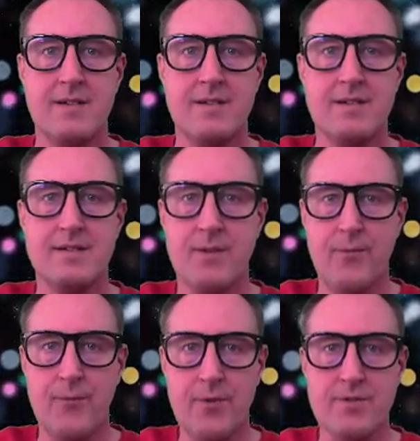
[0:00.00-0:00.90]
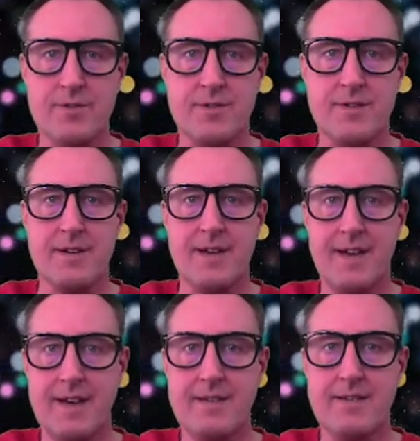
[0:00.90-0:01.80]
The first
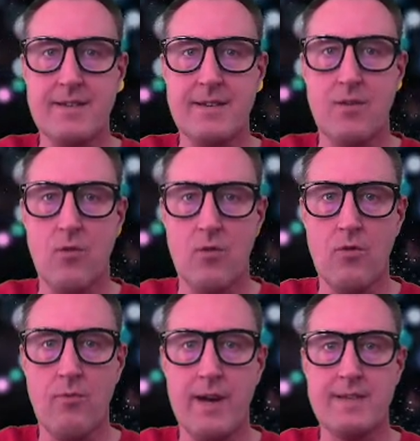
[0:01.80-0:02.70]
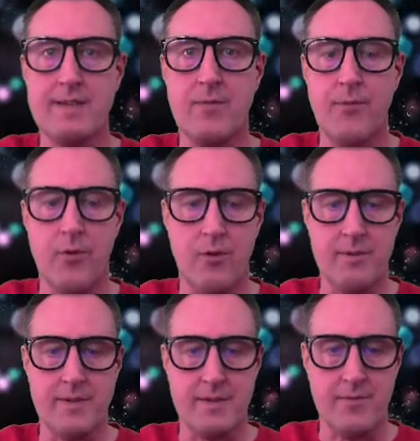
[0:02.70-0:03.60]
is always a
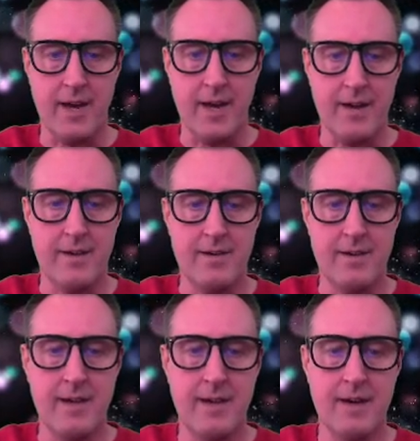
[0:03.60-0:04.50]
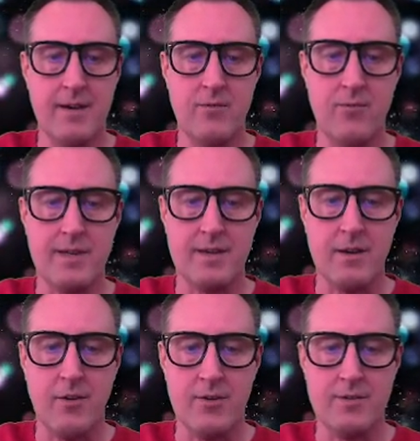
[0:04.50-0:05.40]
format string, here with a
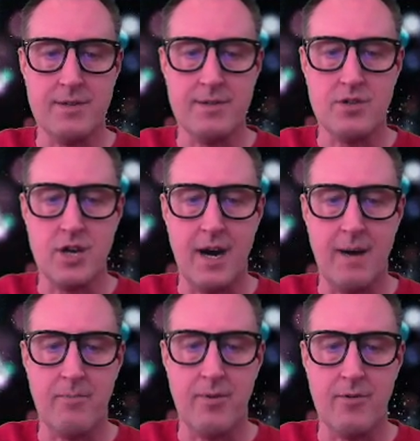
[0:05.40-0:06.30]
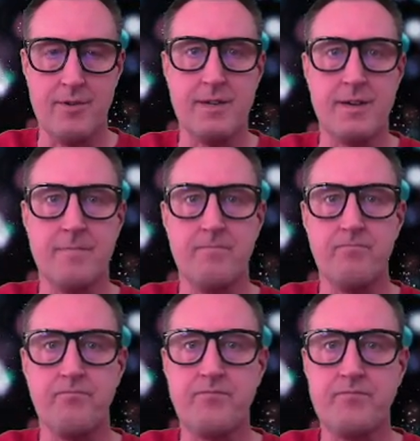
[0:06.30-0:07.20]
const char pointer,
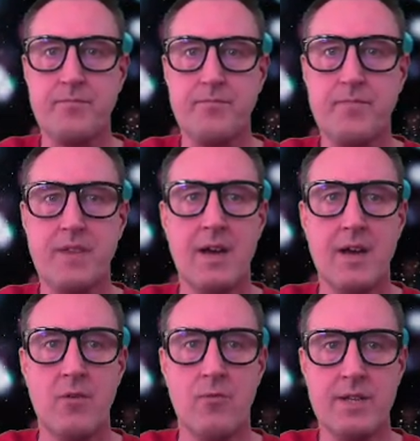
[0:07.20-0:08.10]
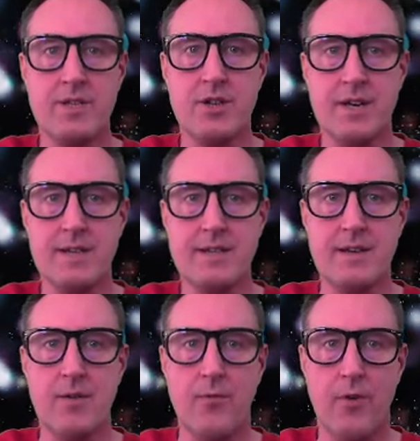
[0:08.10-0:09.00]
which is
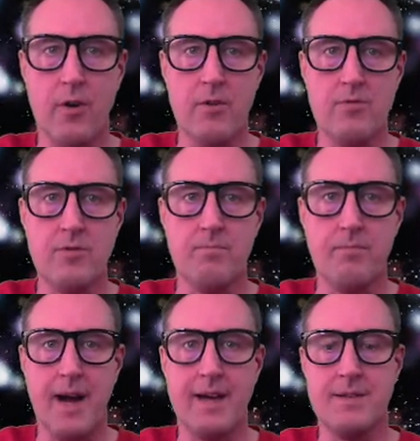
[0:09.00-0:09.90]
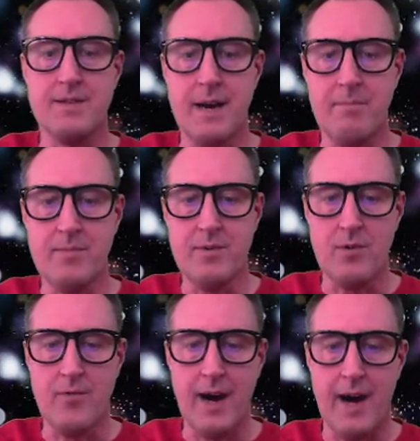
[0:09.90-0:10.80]
followed by a number
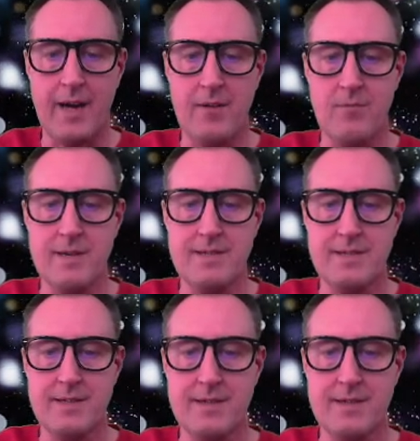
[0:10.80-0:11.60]
of arguments,